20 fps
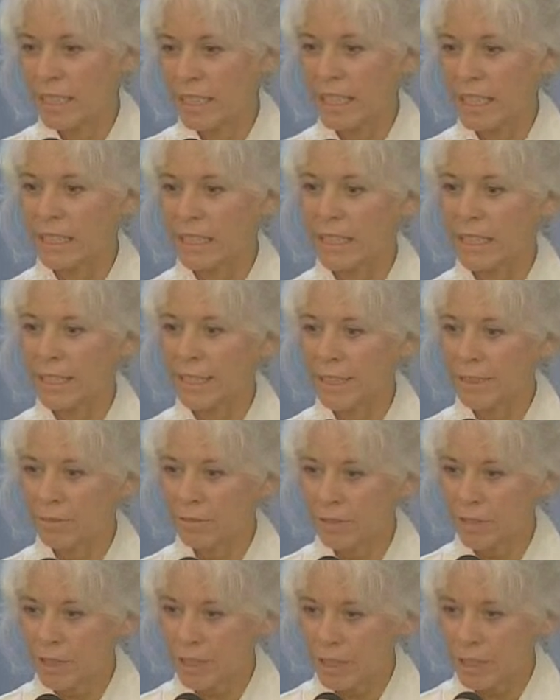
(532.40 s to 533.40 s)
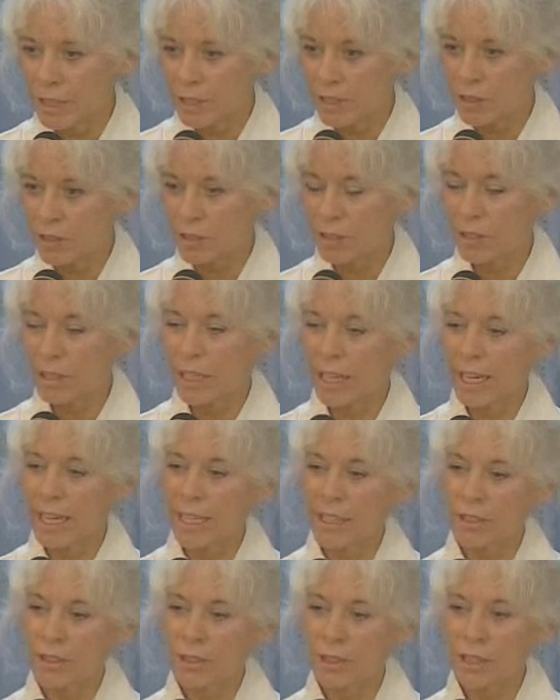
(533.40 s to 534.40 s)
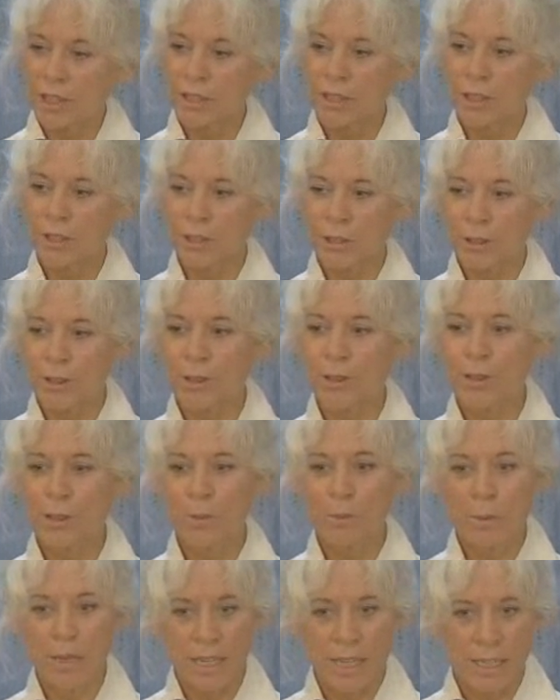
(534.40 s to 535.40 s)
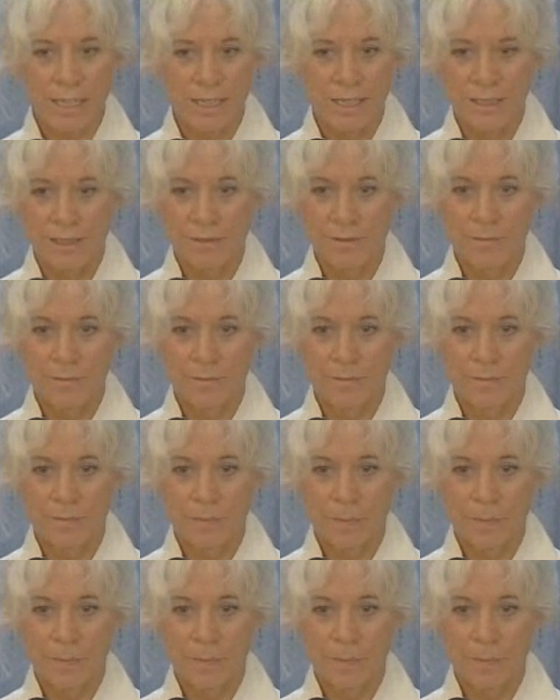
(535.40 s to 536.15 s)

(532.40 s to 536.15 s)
it's an invitation to actually turn the mind